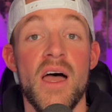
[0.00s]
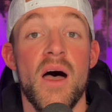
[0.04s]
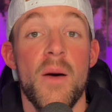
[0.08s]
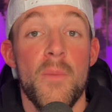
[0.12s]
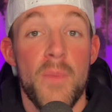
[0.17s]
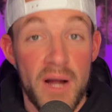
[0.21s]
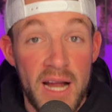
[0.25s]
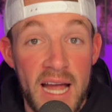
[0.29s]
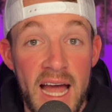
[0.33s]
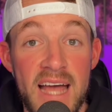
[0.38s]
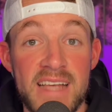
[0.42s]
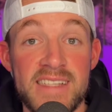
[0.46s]

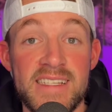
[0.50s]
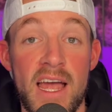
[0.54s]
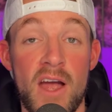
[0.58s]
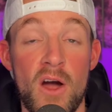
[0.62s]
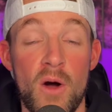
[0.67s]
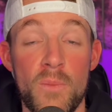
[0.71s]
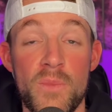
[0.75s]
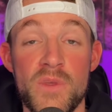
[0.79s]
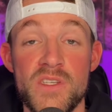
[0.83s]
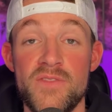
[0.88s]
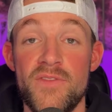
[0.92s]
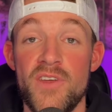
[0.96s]
But guys, I
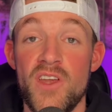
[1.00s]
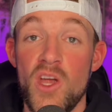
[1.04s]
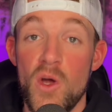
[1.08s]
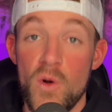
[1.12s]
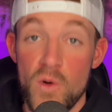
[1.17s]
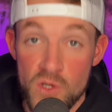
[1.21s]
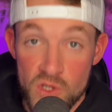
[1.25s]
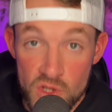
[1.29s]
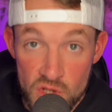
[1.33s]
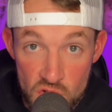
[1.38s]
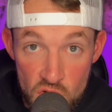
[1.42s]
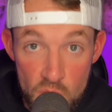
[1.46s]
hope this video
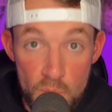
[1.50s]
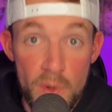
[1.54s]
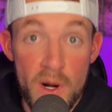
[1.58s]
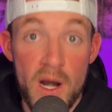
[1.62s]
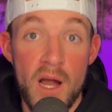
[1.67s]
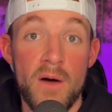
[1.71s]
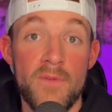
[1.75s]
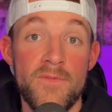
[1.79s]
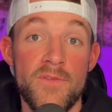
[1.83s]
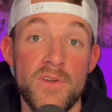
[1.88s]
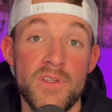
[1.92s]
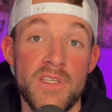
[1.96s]
was super
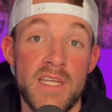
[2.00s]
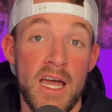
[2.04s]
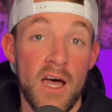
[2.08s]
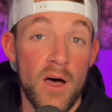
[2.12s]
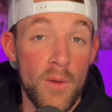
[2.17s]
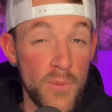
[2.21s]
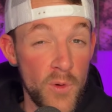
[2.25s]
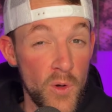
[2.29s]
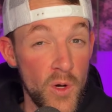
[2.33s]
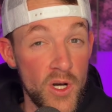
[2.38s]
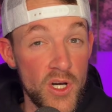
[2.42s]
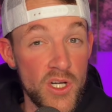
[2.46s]
helpful to
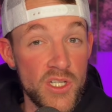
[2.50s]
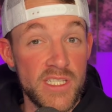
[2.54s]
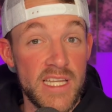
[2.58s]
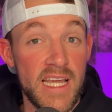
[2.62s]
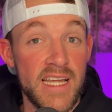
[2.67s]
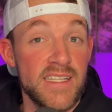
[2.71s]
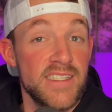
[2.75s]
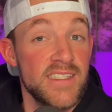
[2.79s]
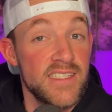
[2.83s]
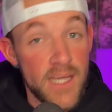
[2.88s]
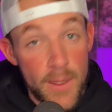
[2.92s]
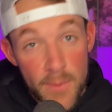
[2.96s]
help you
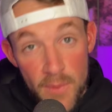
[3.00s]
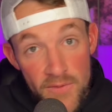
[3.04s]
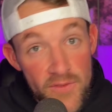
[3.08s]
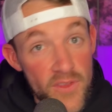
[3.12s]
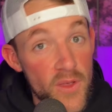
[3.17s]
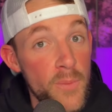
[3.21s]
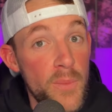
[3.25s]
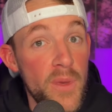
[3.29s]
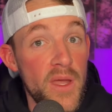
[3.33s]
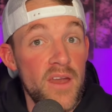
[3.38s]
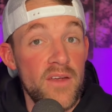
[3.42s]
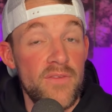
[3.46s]
understand some of
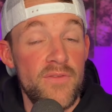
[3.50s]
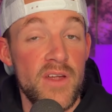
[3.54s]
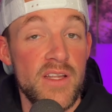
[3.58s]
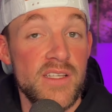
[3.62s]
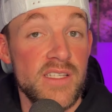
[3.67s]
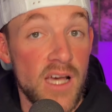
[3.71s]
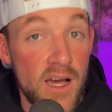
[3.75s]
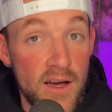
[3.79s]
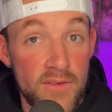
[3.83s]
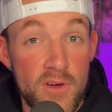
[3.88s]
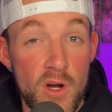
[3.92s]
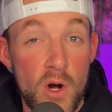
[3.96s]
the benefits
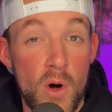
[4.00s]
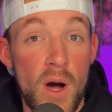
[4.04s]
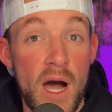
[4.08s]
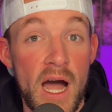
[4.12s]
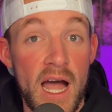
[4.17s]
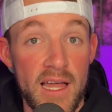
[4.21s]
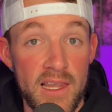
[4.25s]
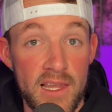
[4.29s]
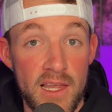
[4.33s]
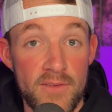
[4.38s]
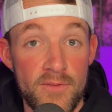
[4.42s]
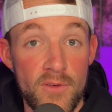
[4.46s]
of
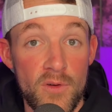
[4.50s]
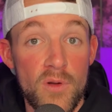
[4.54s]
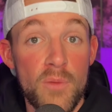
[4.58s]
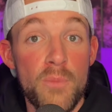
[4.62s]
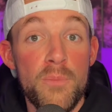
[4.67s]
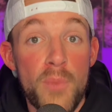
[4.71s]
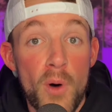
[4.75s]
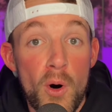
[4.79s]
GoHighLevel,